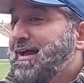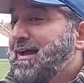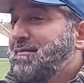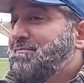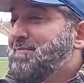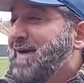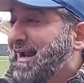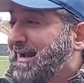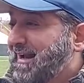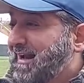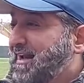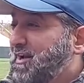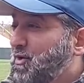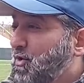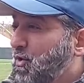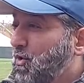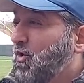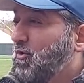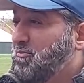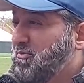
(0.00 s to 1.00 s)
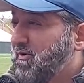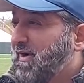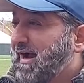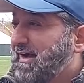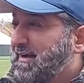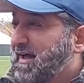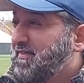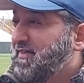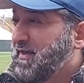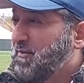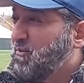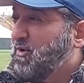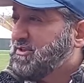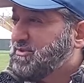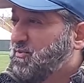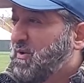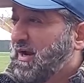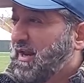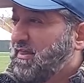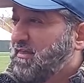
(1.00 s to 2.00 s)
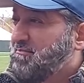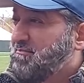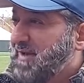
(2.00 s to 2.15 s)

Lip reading: Madeleine Albright, I think, was one of the